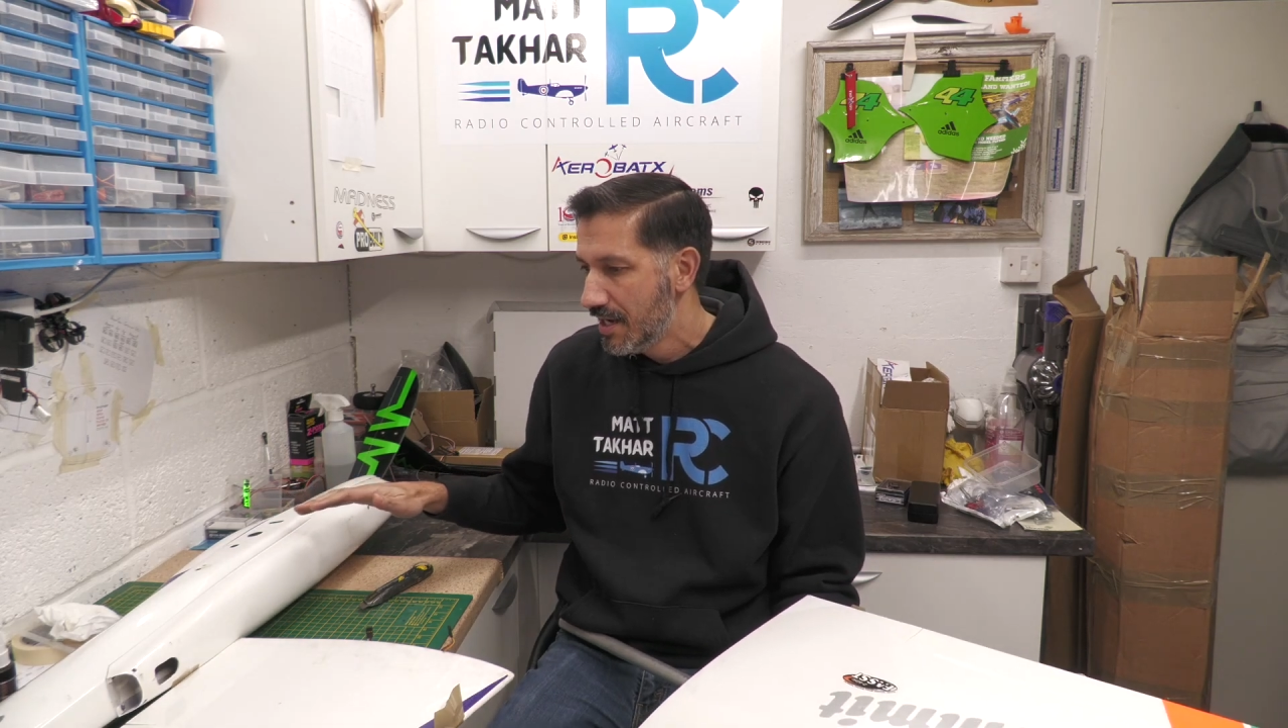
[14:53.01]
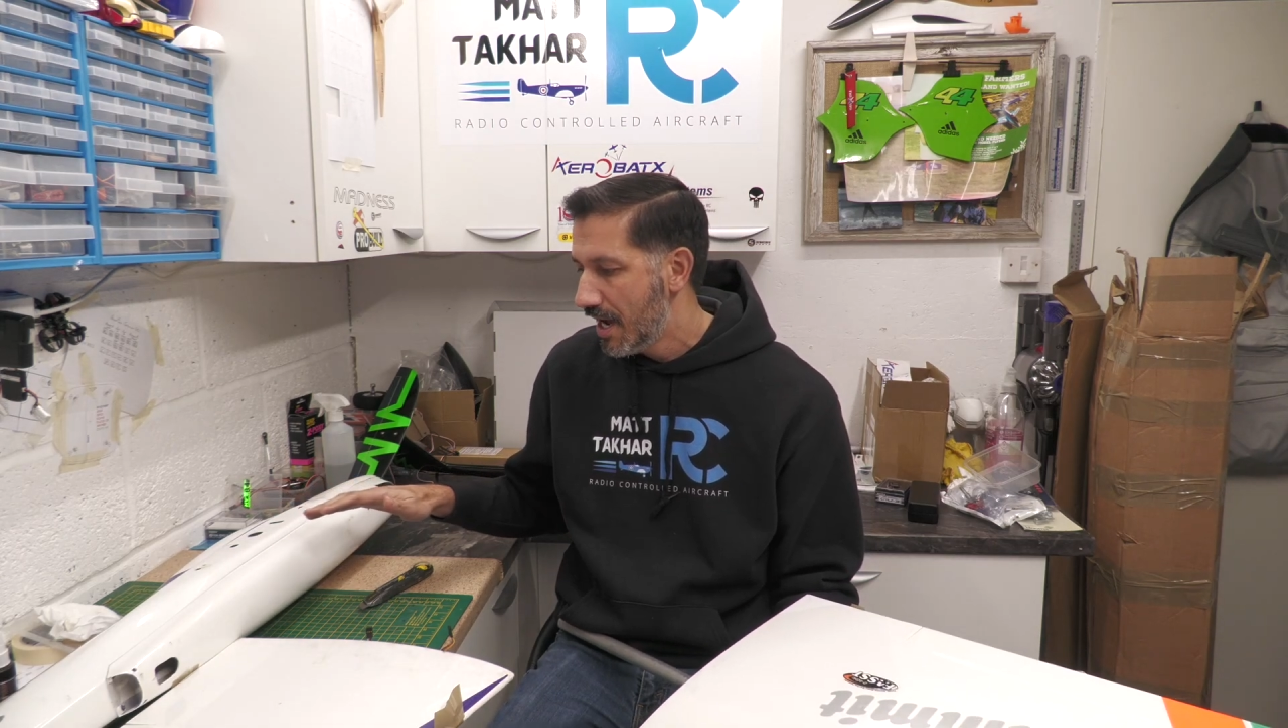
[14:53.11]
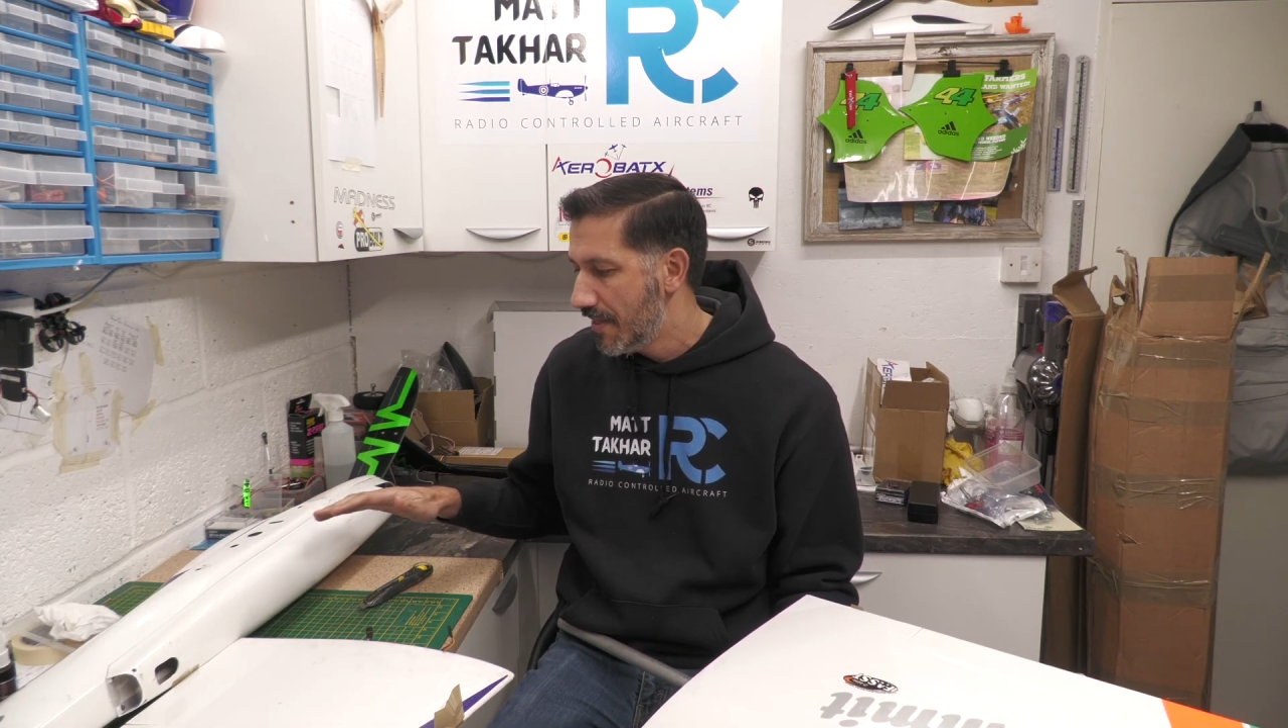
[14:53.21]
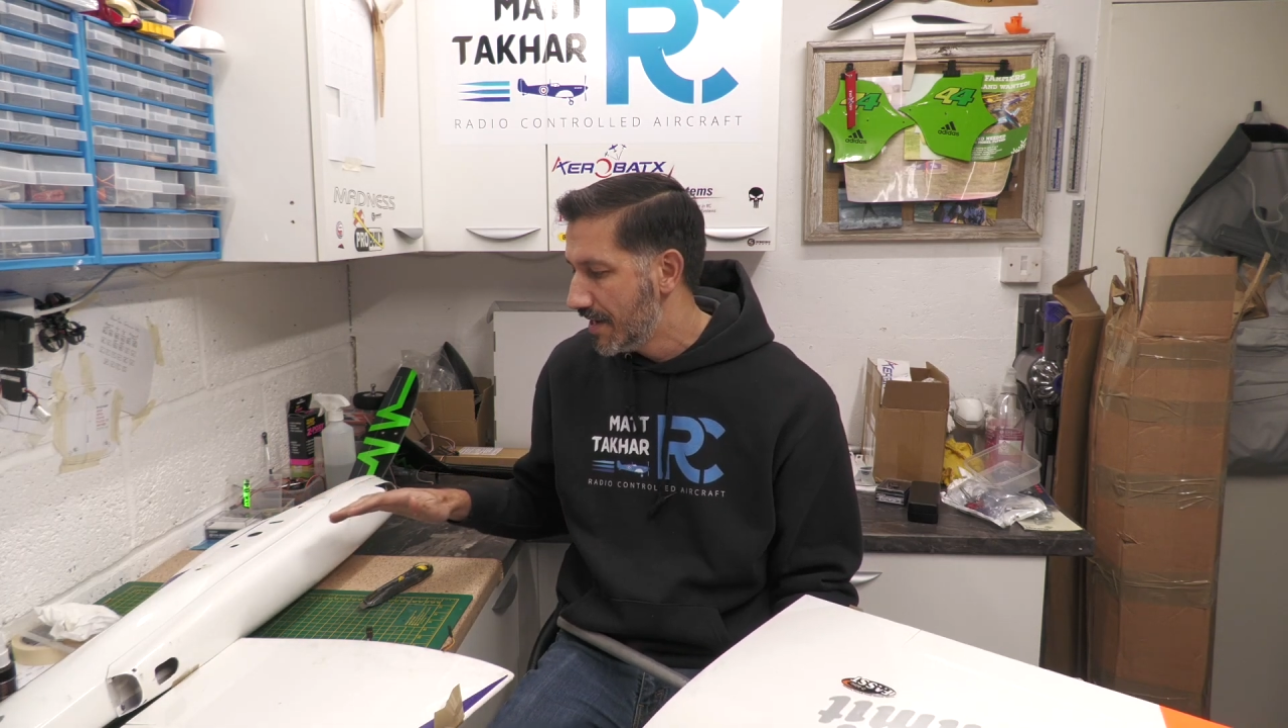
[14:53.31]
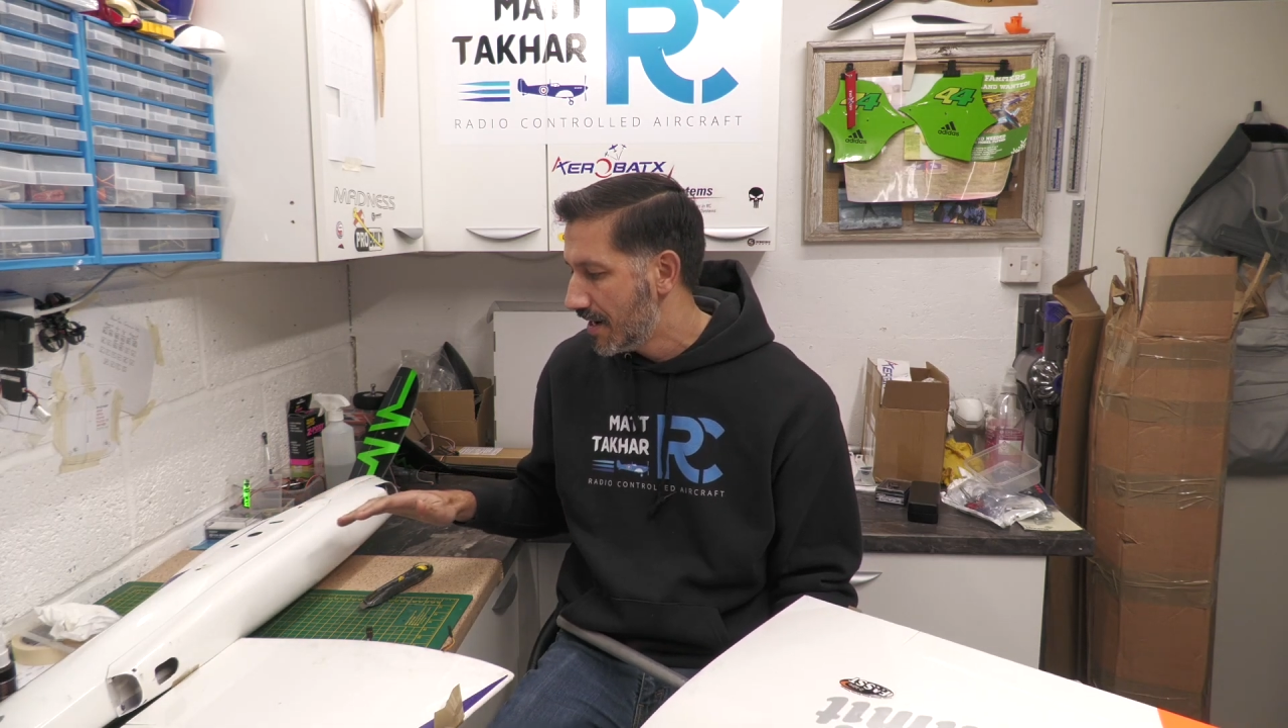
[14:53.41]

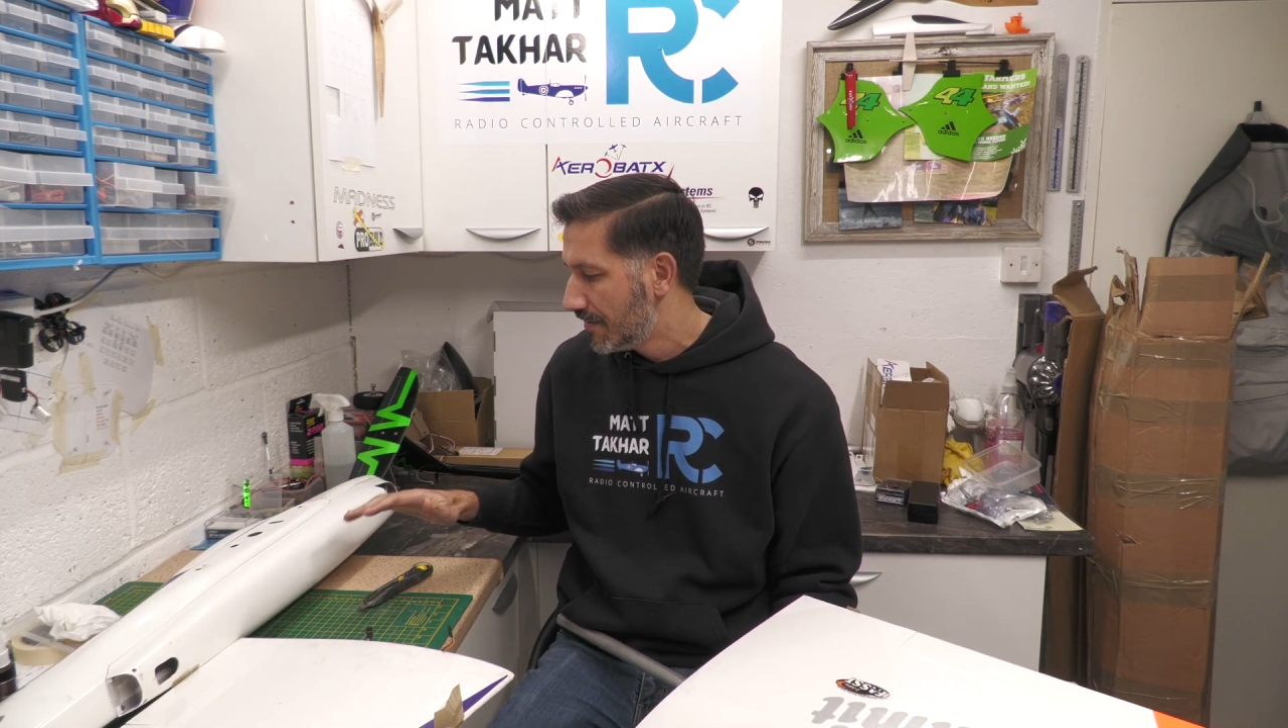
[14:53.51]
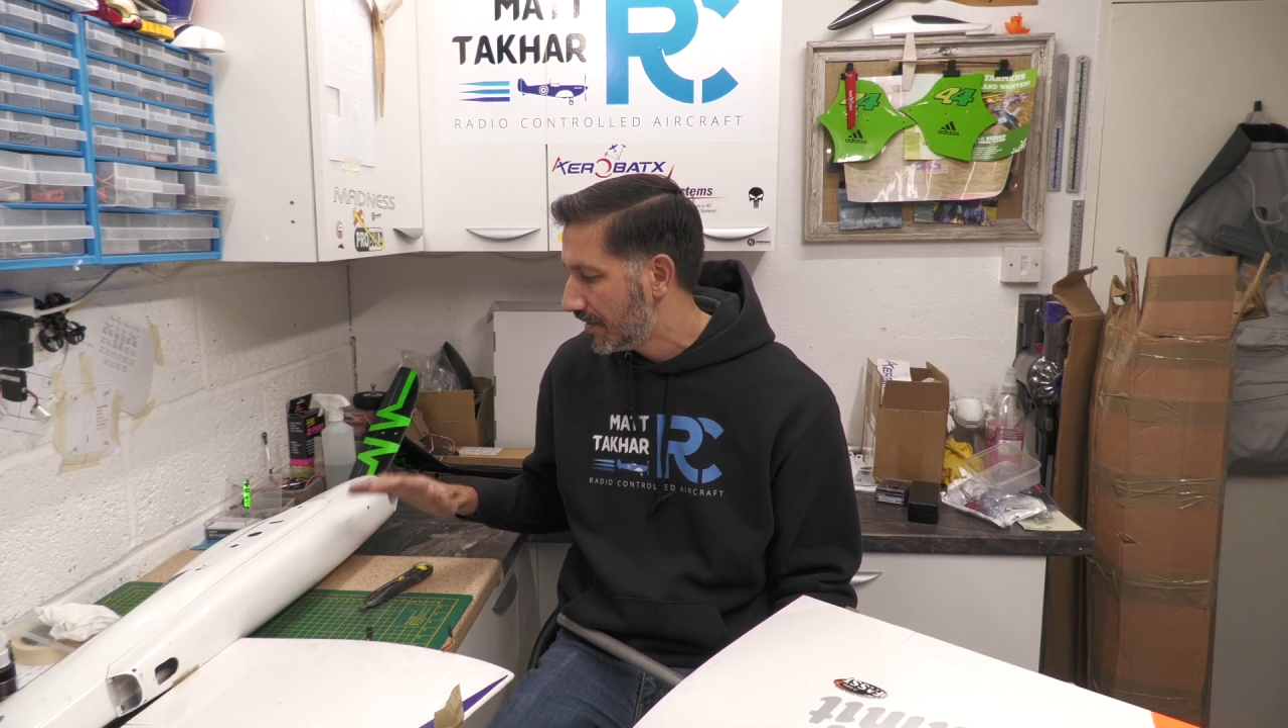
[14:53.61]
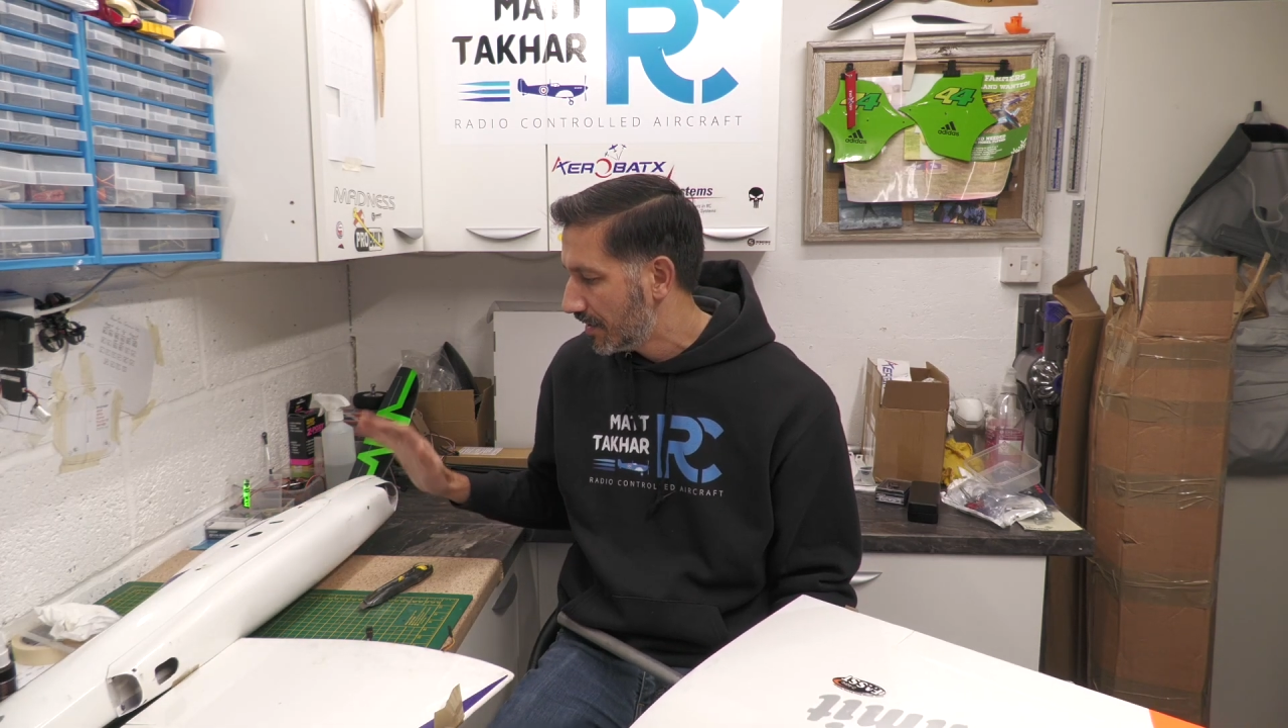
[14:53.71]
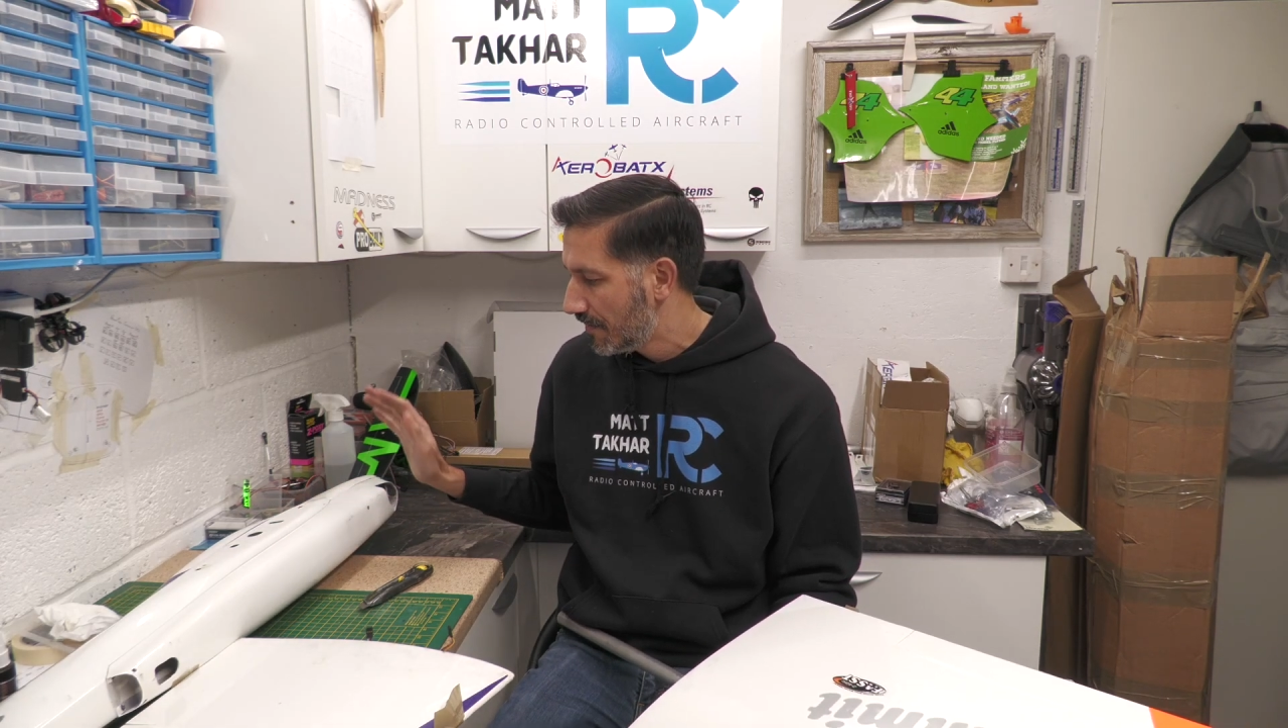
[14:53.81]
I think I'm going to